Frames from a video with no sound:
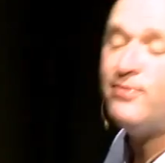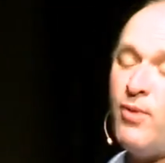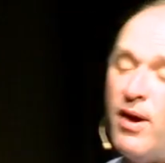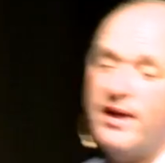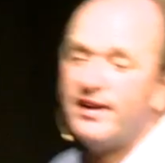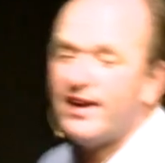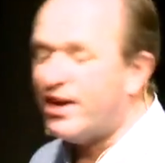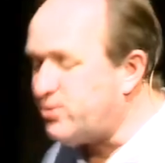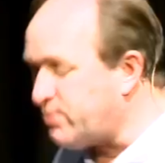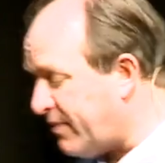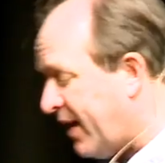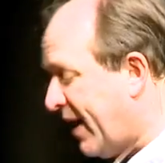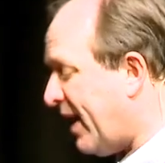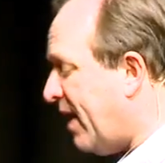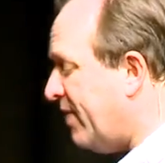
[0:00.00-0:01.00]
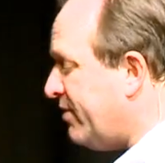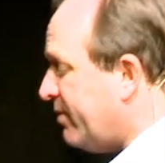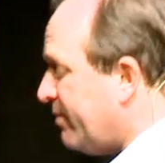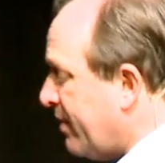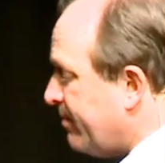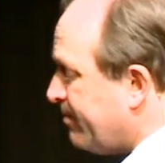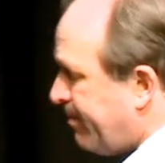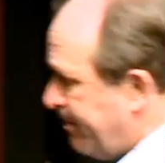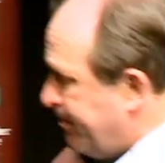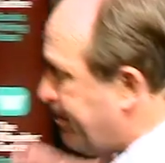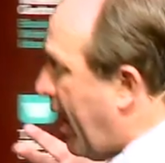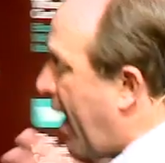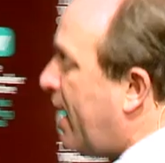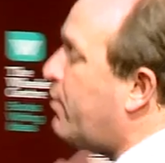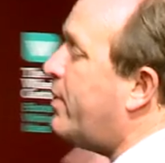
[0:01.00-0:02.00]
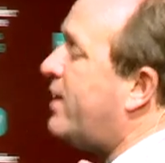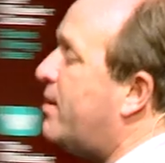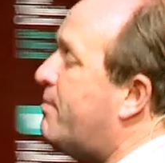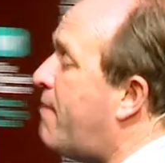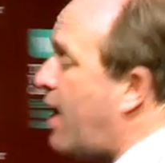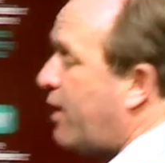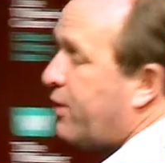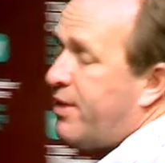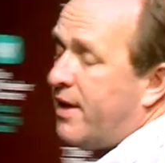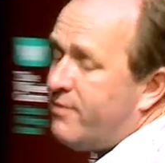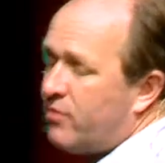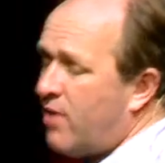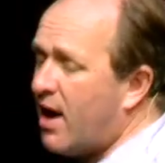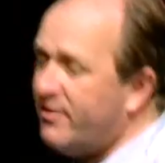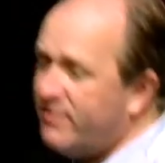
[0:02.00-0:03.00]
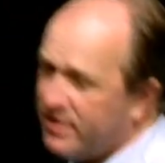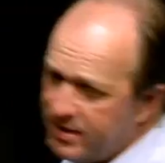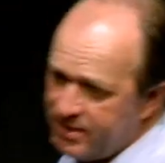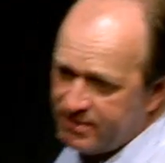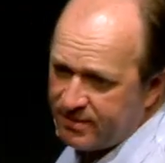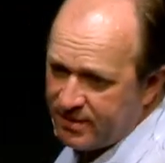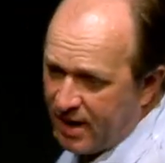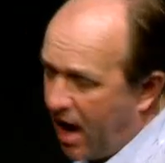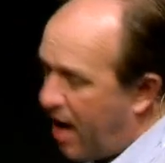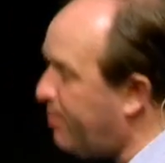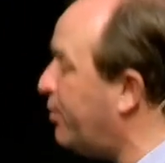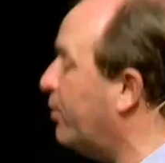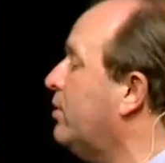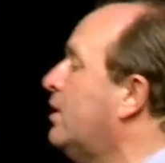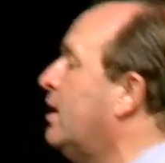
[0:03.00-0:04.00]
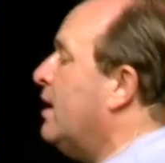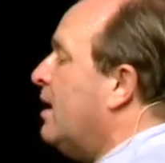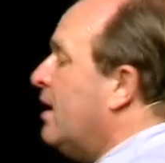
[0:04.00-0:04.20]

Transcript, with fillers: the one engagement they have. And by, within a month, they've arrived in Kabul.